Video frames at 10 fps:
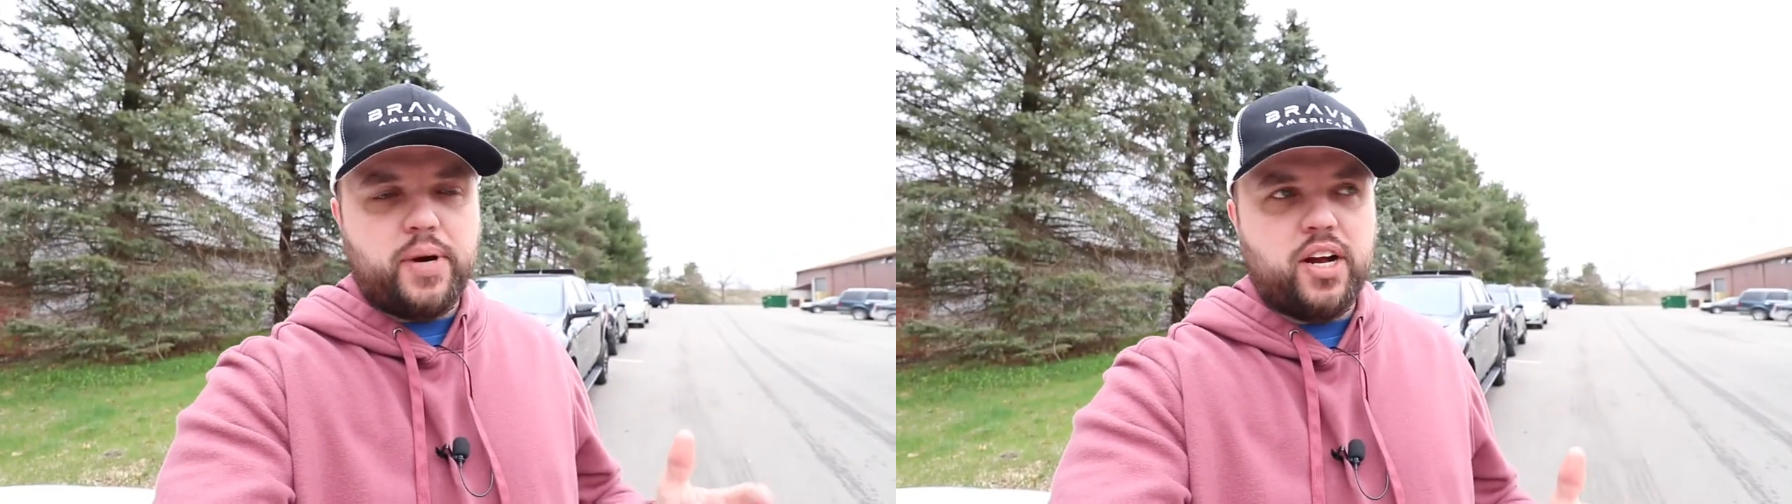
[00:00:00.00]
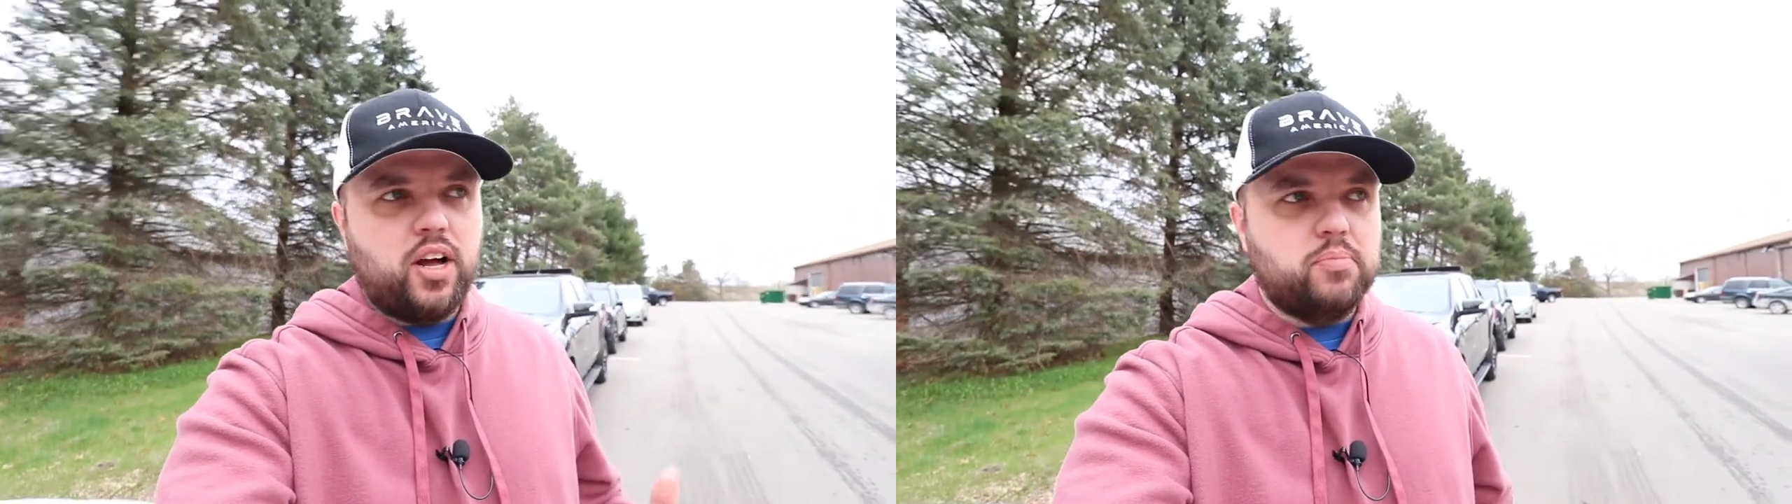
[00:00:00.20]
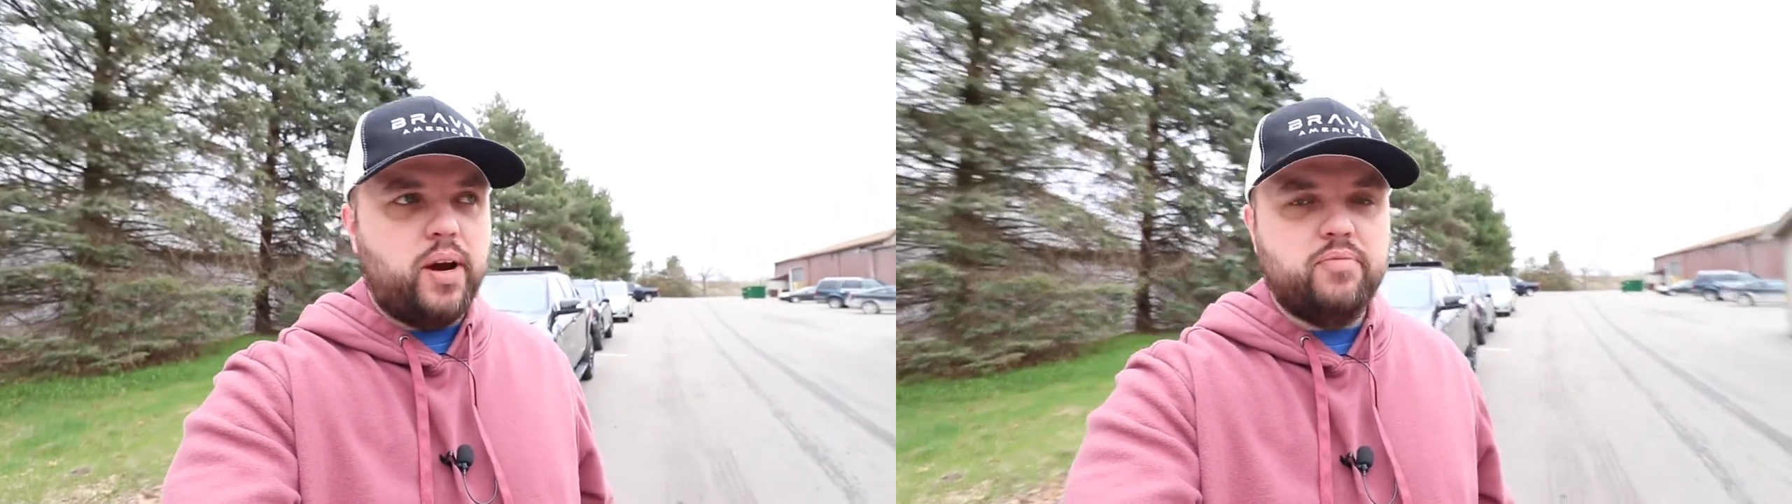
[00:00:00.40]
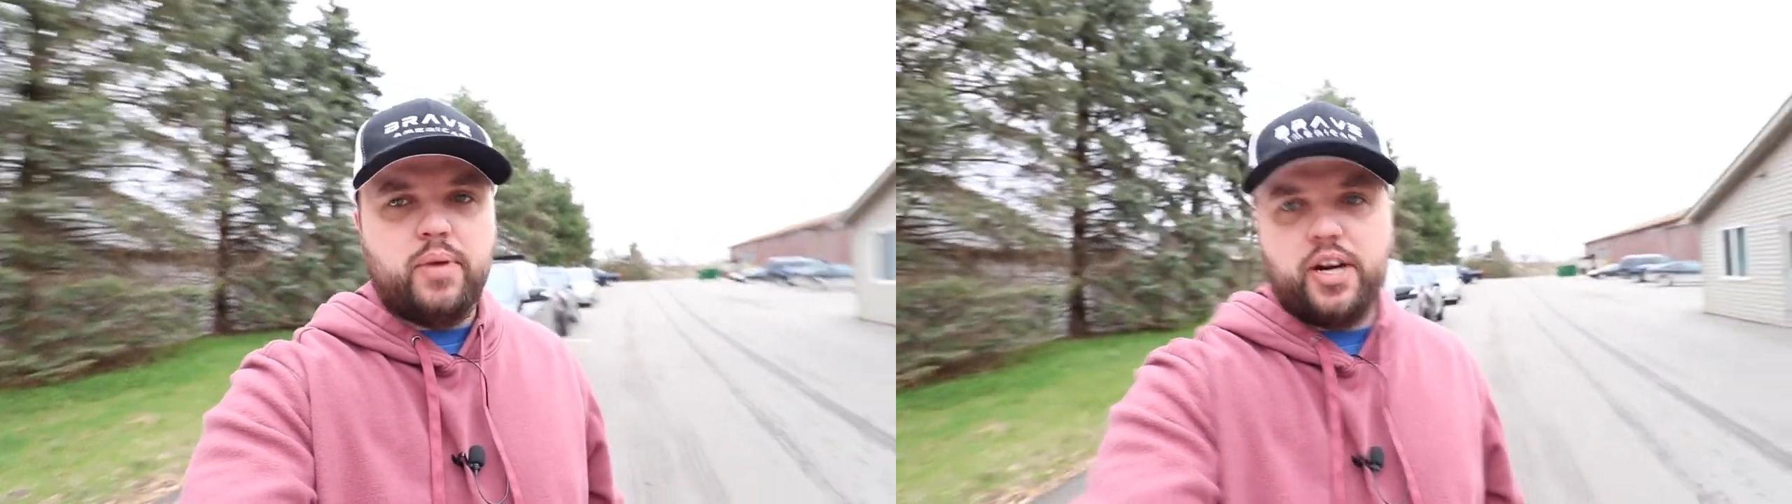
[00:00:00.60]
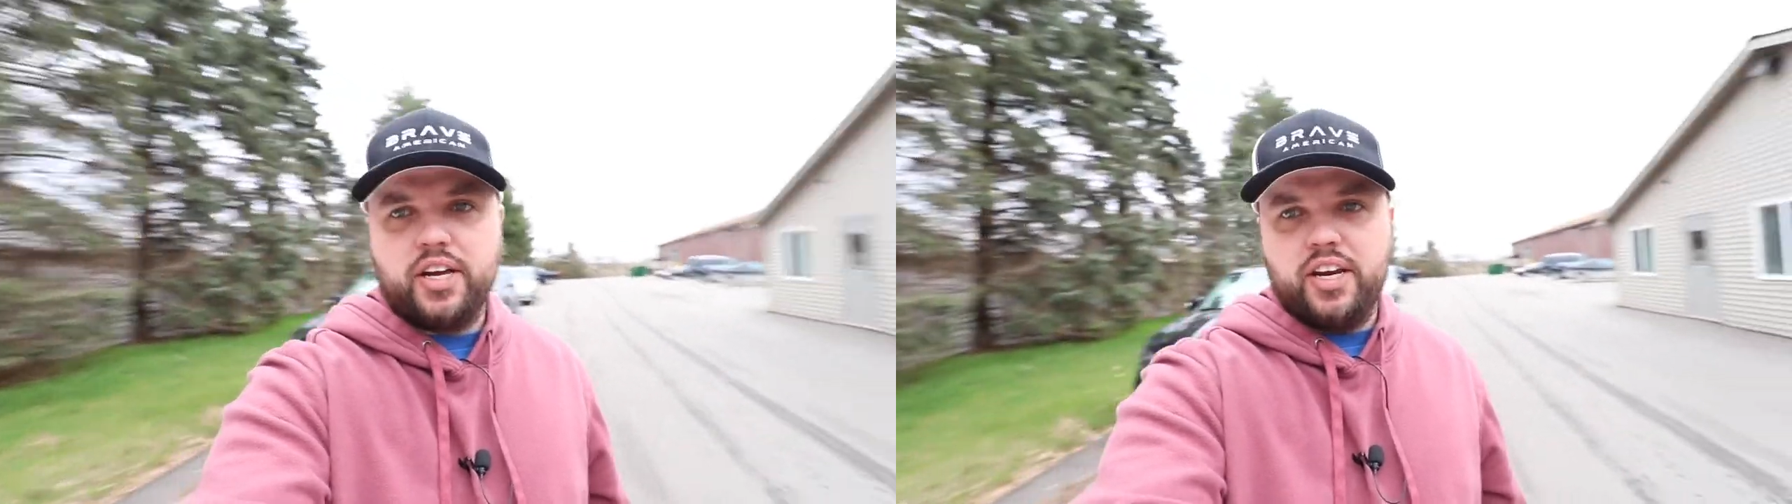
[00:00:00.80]
brand called Brave
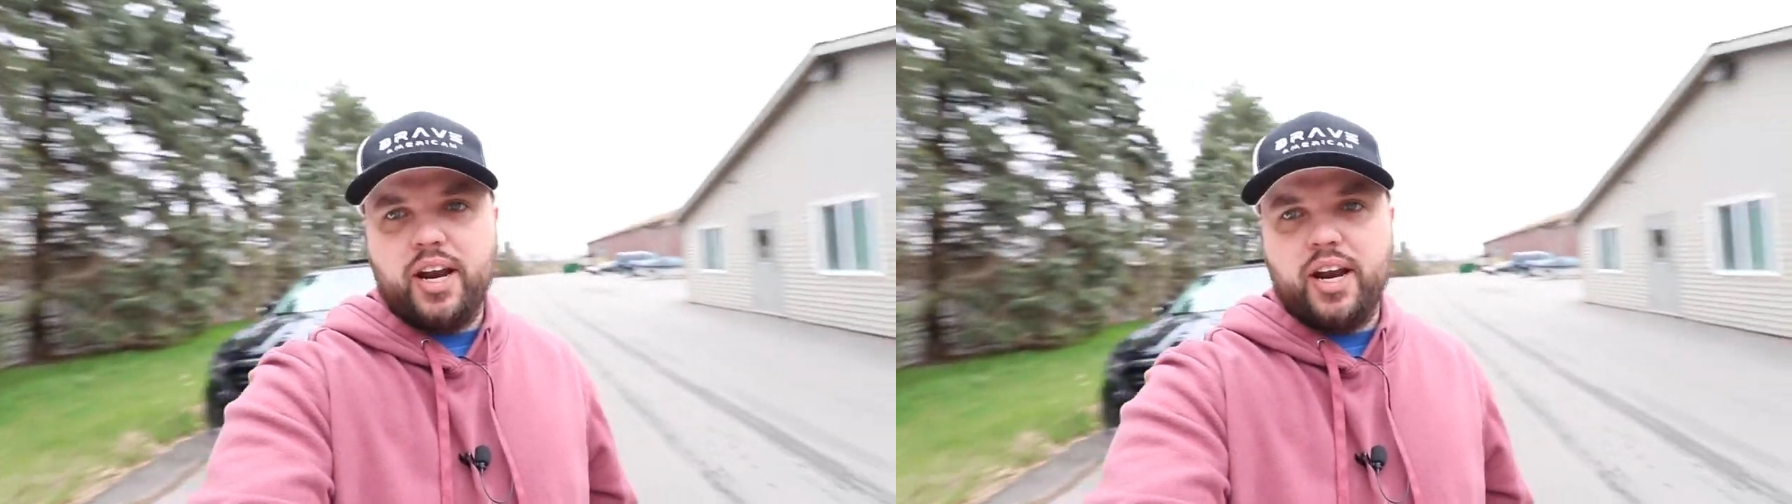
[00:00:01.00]
American,